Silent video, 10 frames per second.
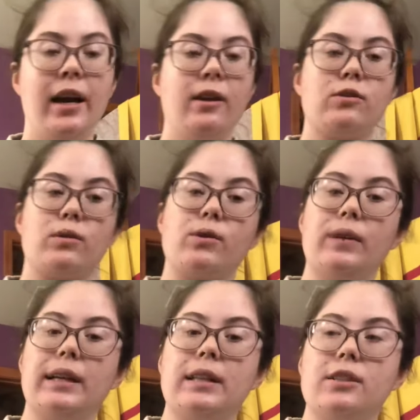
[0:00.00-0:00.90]
So I was
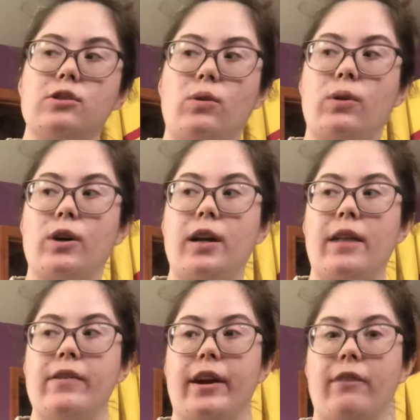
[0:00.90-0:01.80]
going in the store
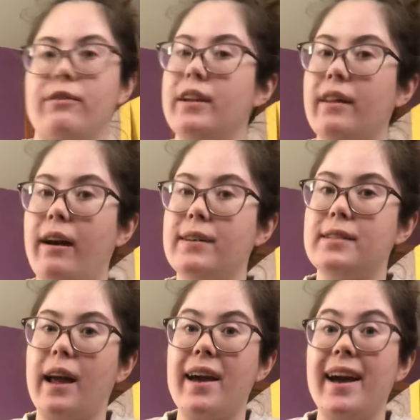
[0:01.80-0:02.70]
and then I realized
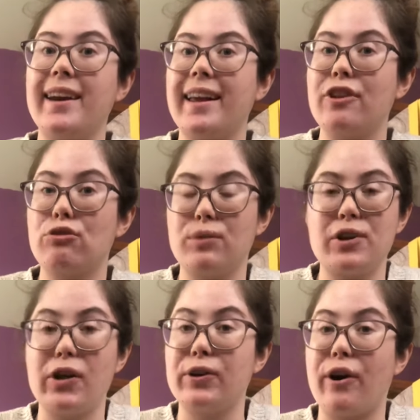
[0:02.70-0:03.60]
I had a $3
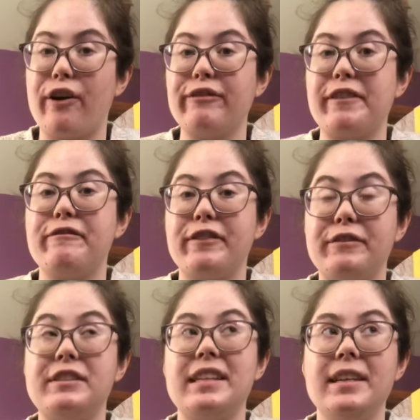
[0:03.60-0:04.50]
off a
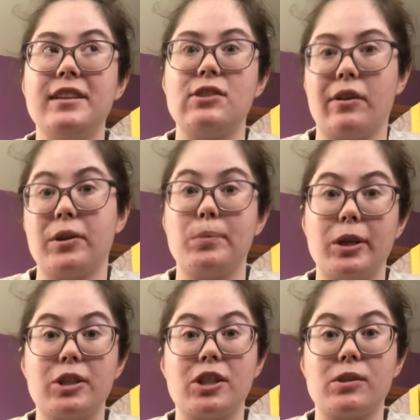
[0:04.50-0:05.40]
$15
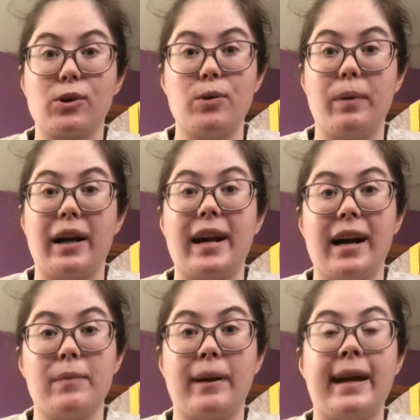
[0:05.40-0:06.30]
purchase coupon
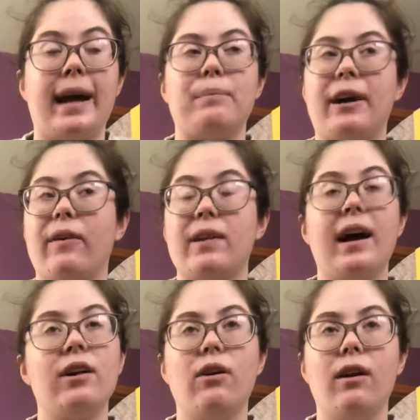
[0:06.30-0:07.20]
on my app. Now,
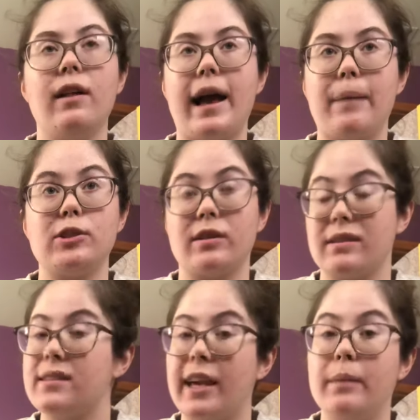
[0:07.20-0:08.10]
not all apps are the
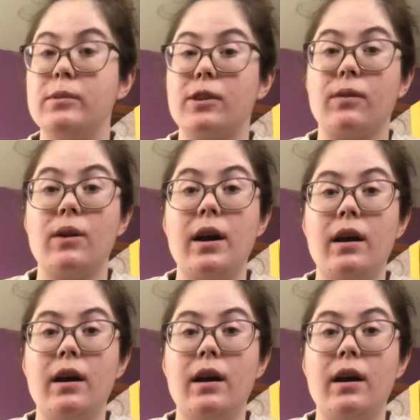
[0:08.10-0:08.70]
same, so